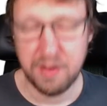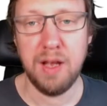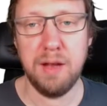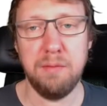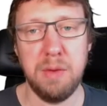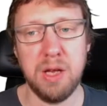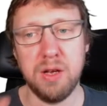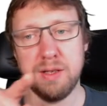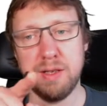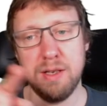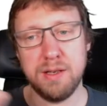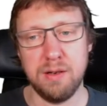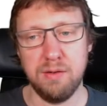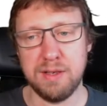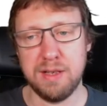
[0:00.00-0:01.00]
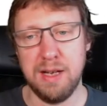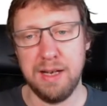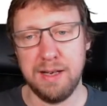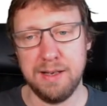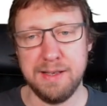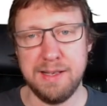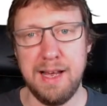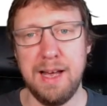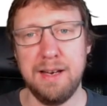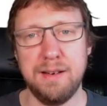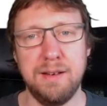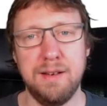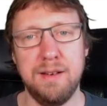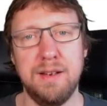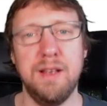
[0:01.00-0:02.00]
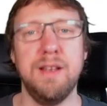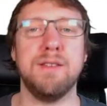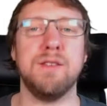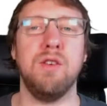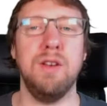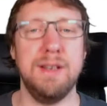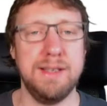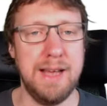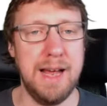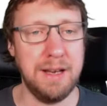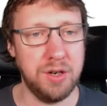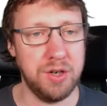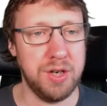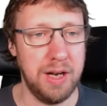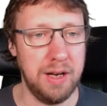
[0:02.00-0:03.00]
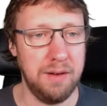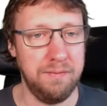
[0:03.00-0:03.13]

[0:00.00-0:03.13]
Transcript: Because this looks like a Z, it's called a Z channel.